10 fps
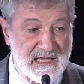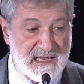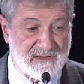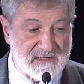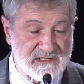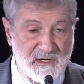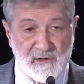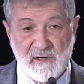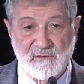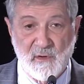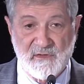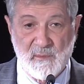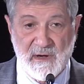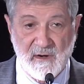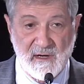In the interior of North
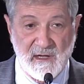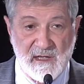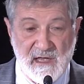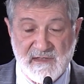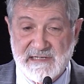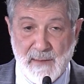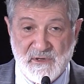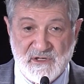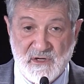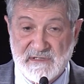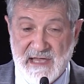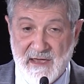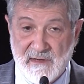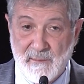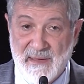America, the temperatures go
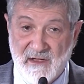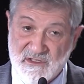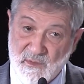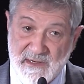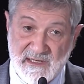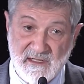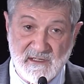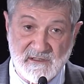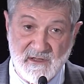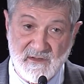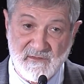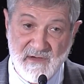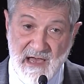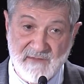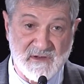down about
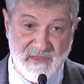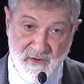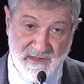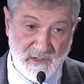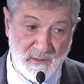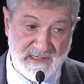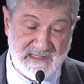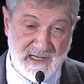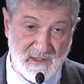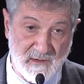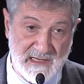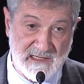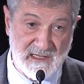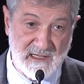25 to 30 degrees centigrade.